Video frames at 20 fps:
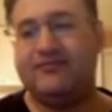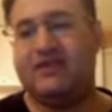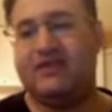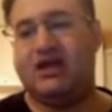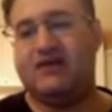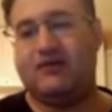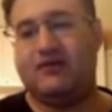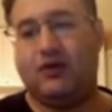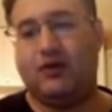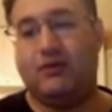
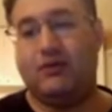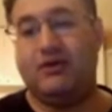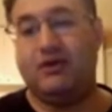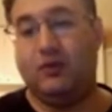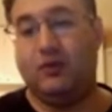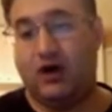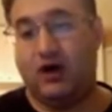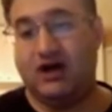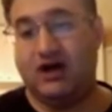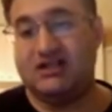If a woman
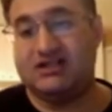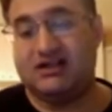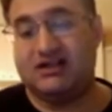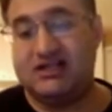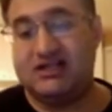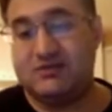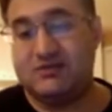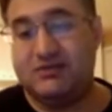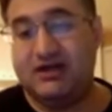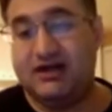wants
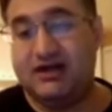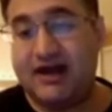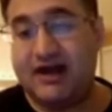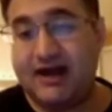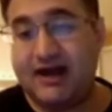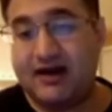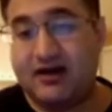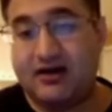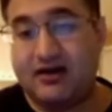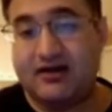lesbian
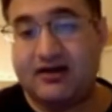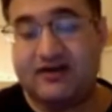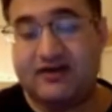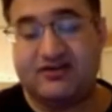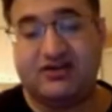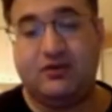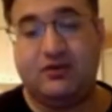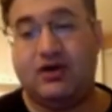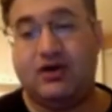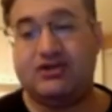hair, if
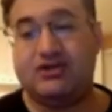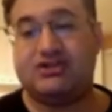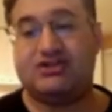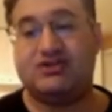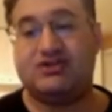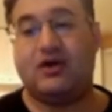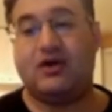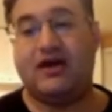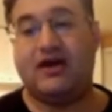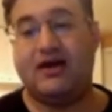she wants
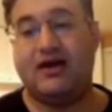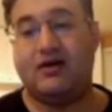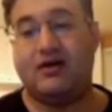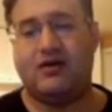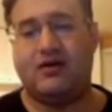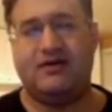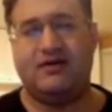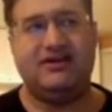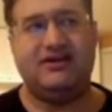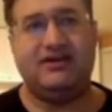short hair
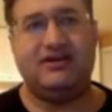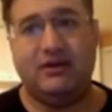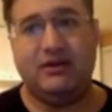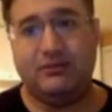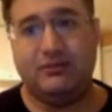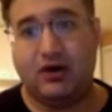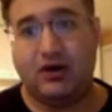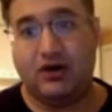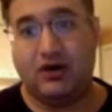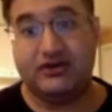or even to be
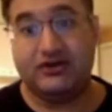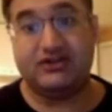bald,